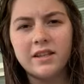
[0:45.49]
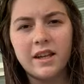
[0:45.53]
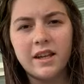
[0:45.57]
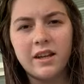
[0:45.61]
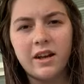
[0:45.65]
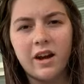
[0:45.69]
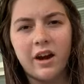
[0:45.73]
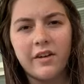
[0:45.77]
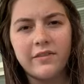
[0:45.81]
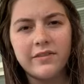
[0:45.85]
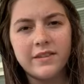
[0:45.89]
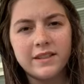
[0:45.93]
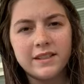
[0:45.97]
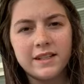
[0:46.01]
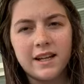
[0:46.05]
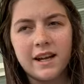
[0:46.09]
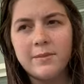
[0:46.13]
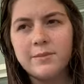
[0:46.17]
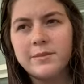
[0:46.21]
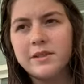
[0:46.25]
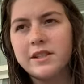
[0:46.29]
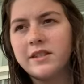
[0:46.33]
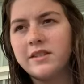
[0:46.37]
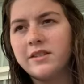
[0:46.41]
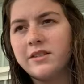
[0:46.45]
it
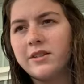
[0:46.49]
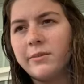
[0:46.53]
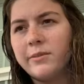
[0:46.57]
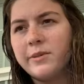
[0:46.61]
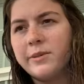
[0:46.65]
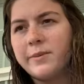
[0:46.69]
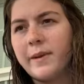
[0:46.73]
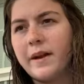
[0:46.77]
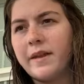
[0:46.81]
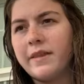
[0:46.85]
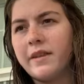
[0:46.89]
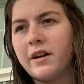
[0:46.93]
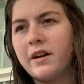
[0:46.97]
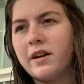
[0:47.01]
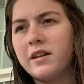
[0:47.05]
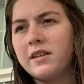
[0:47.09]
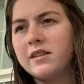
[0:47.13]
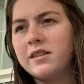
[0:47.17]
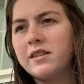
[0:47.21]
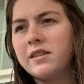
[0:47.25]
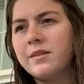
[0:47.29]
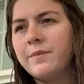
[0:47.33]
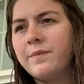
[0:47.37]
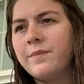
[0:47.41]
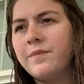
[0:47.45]
oftentimes consumes my
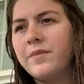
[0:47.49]
thoughts.